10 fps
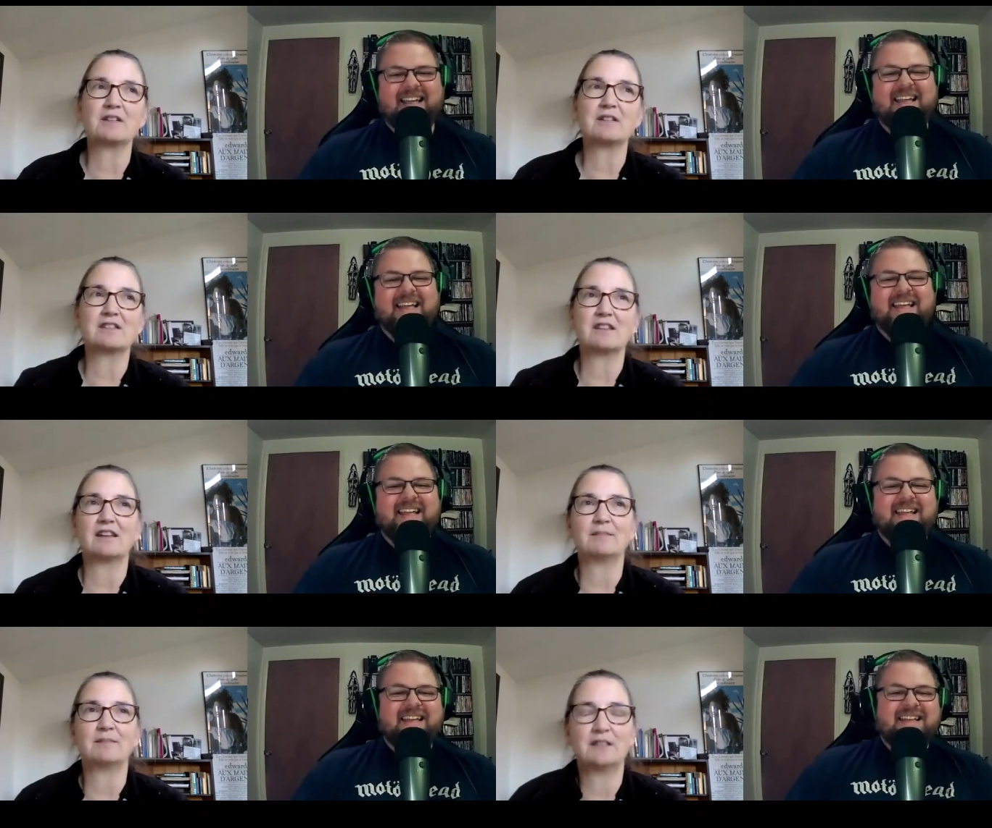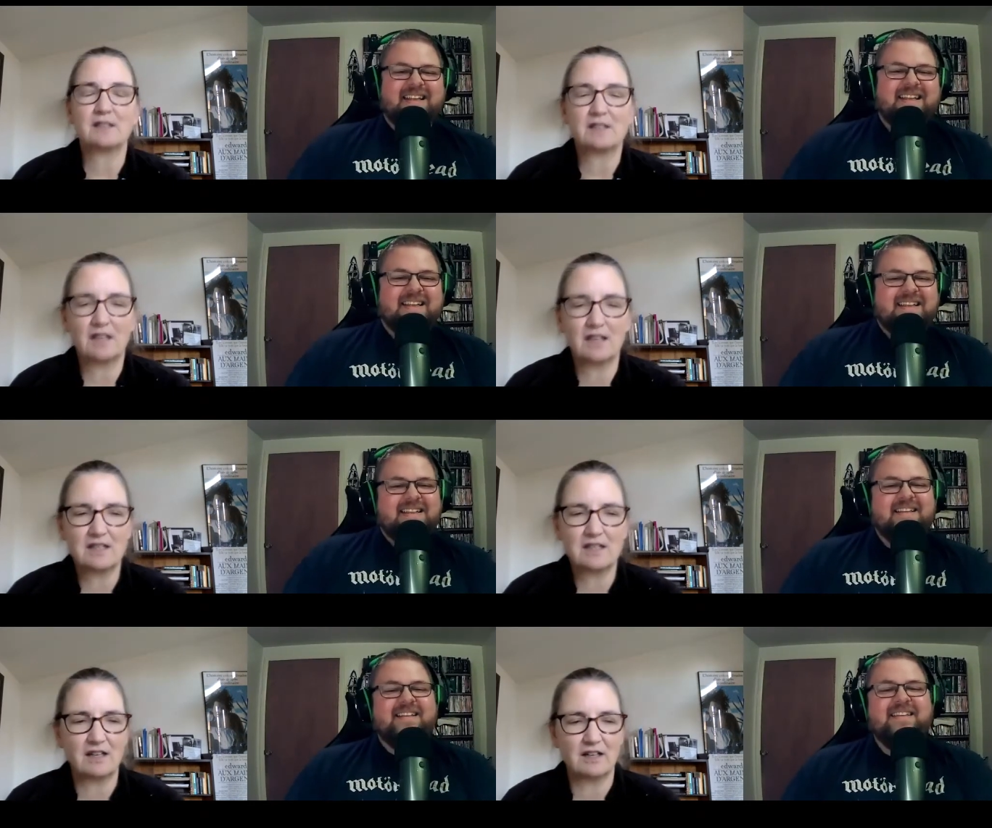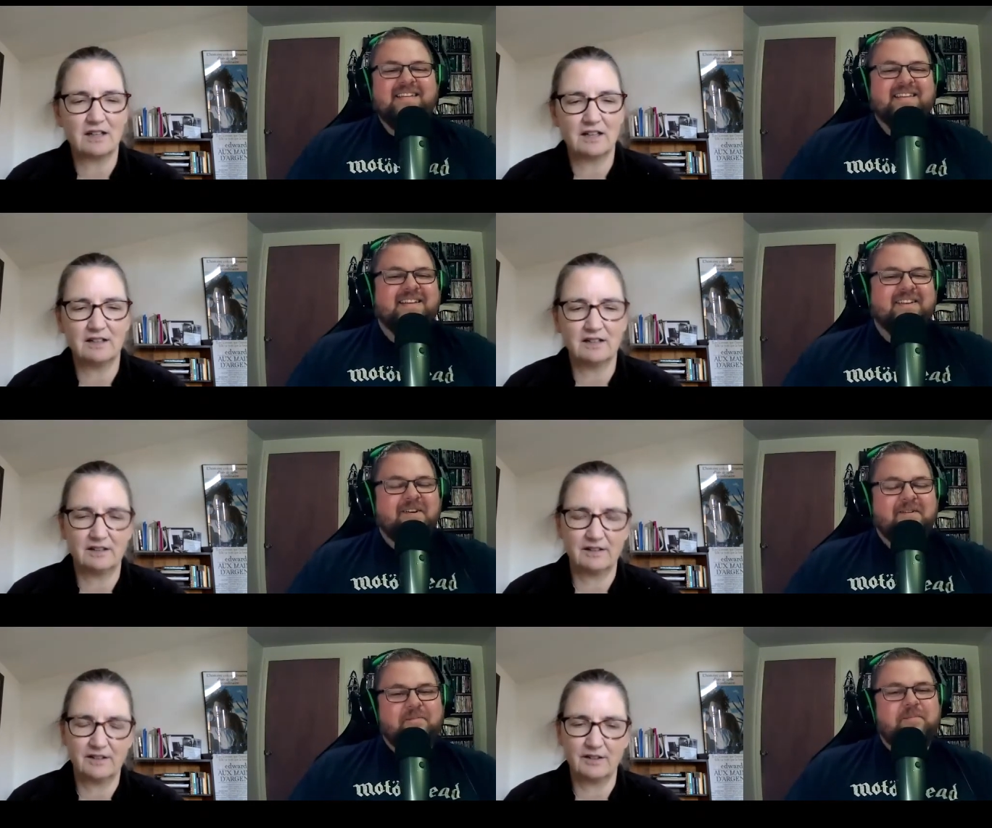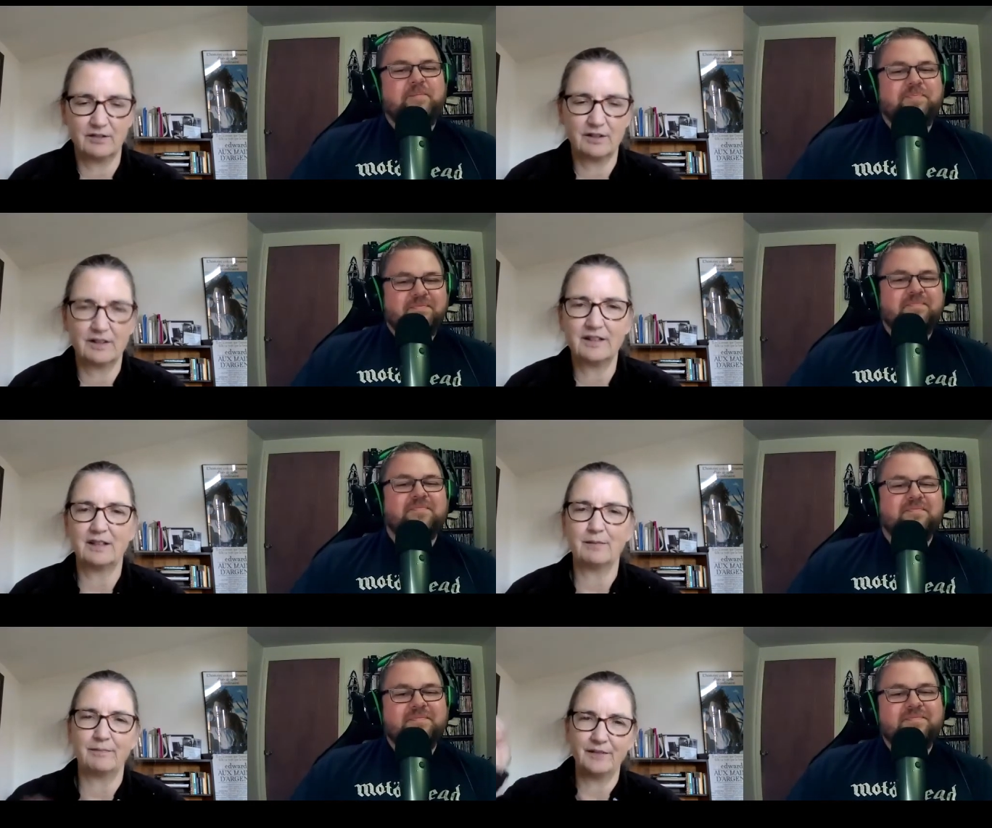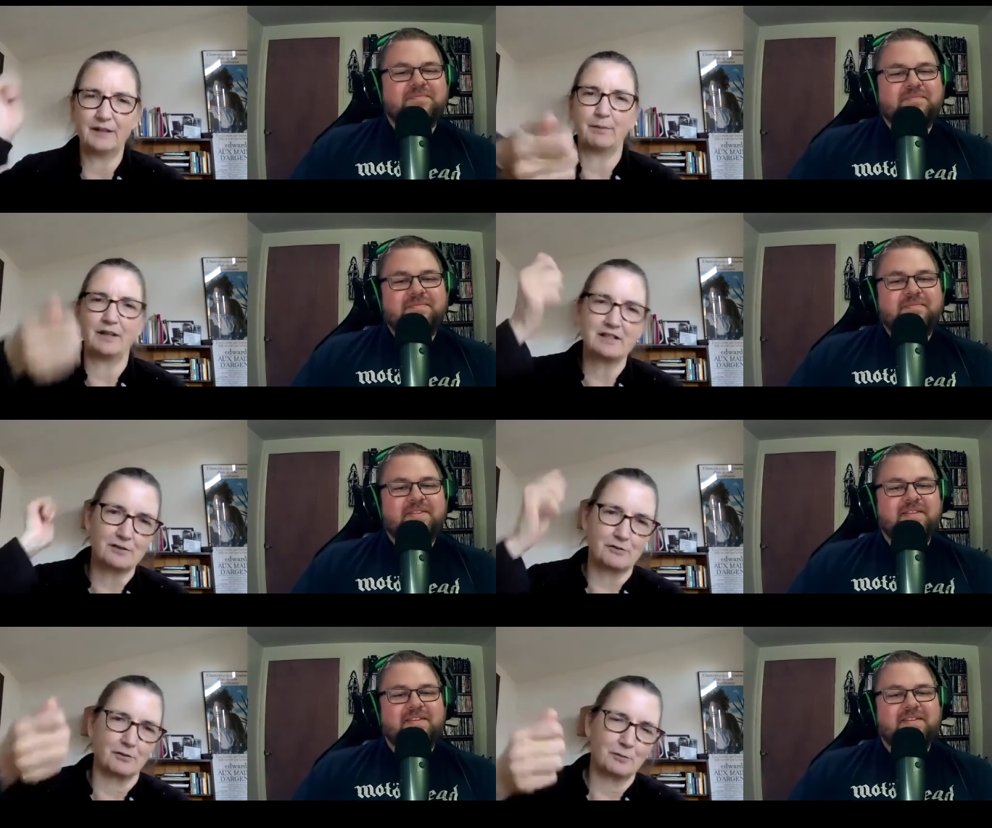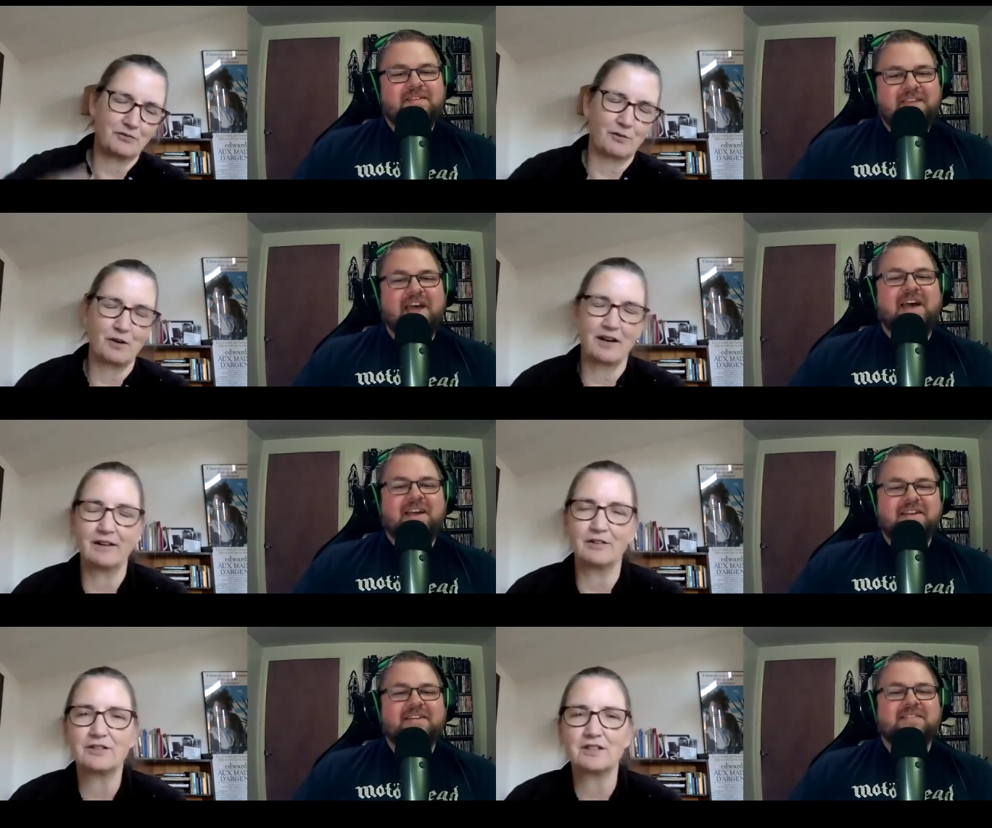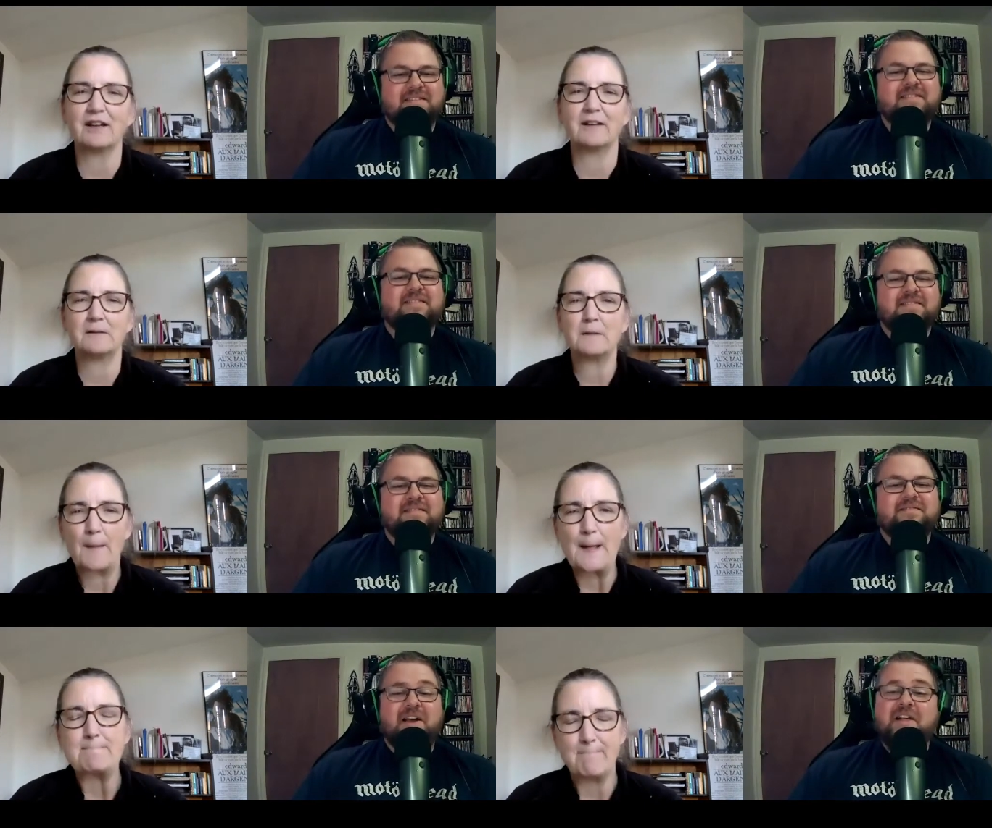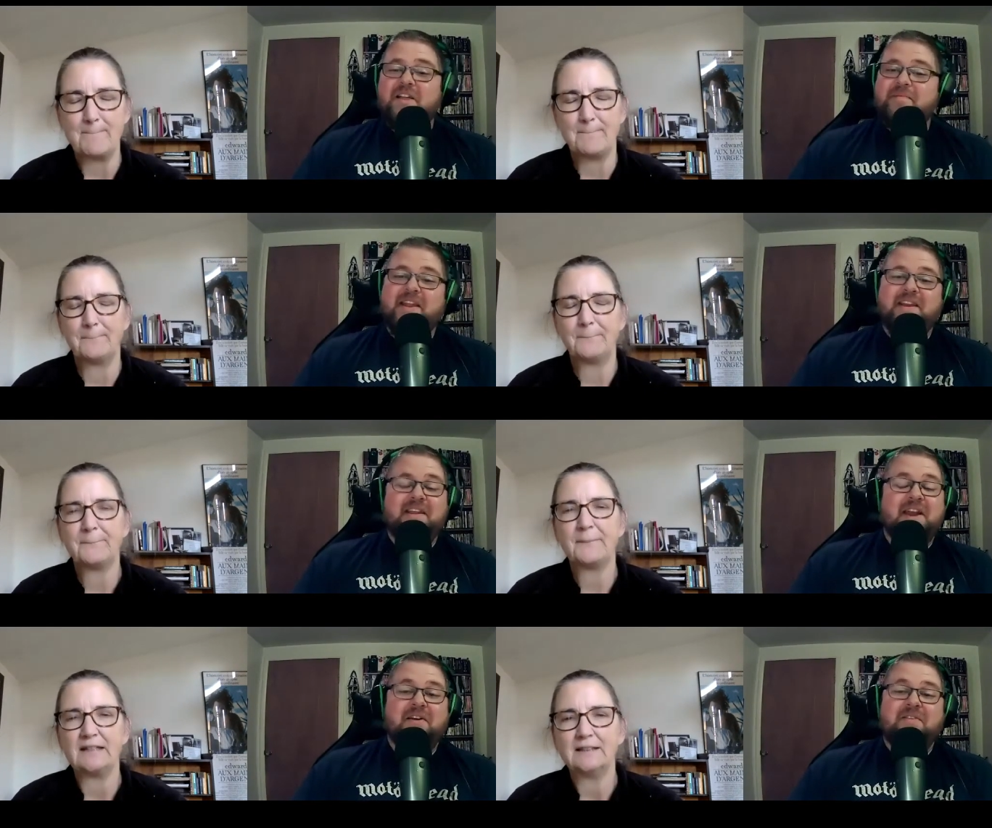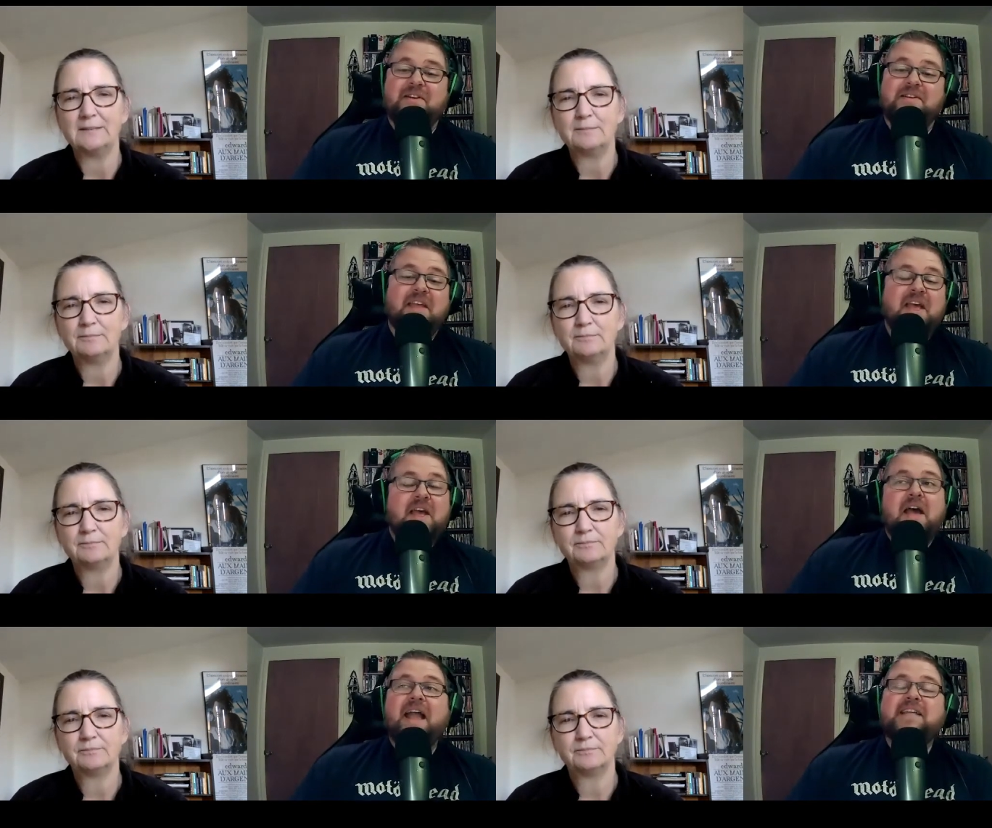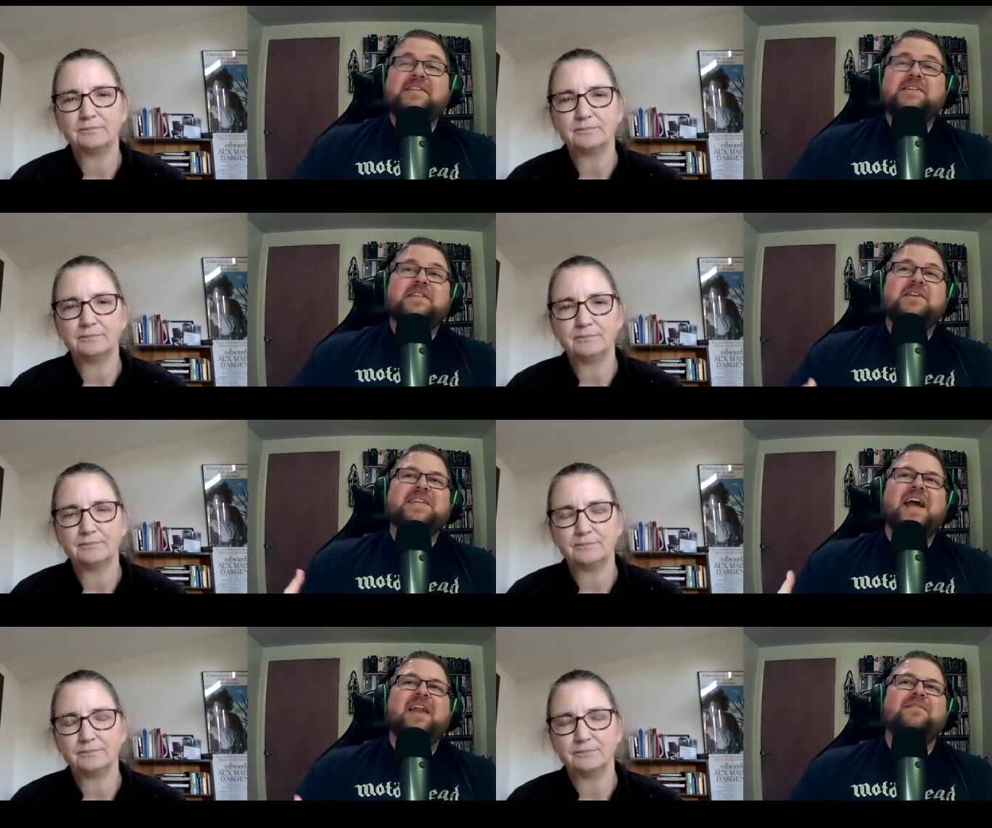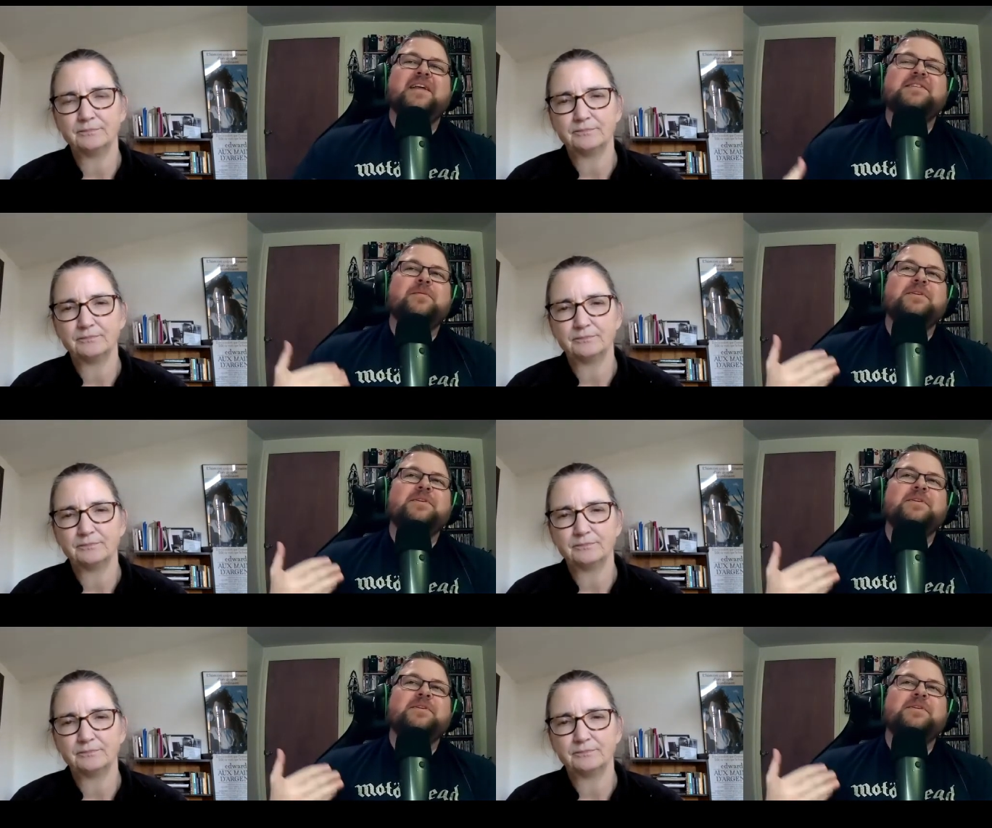Speaker 1: is the same. He's he's a uh, you know he he beats the troops from what yeah. I understand.
Speaker 2: Well, mm-hmm. I mean, you know, there. I guess there's there's kind of it's